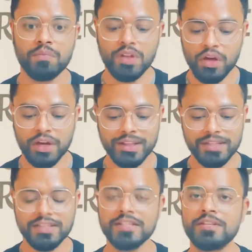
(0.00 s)
Okay,
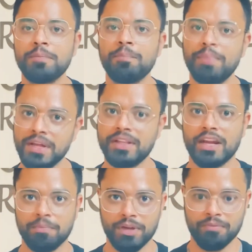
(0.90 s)
this is
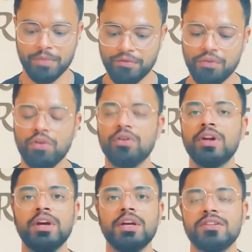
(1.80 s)
pre-therapy. Before
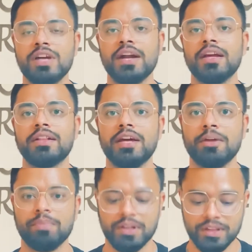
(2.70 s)
starting a
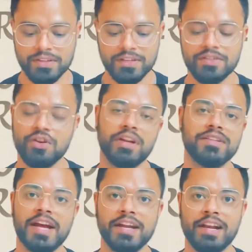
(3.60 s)
therapy, this is your
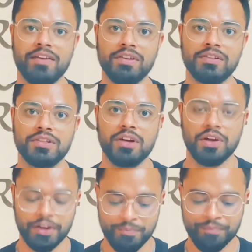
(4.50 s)
anxiety levels.
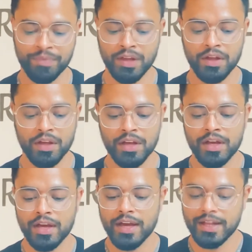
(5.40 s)
Okay.
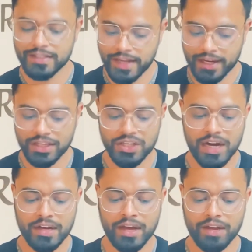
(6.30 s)
And second
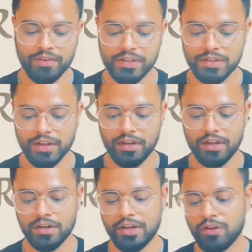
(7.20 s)
chart, I will
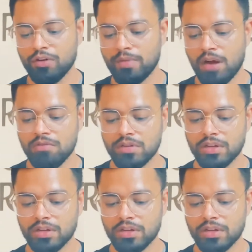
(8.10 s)
tell you about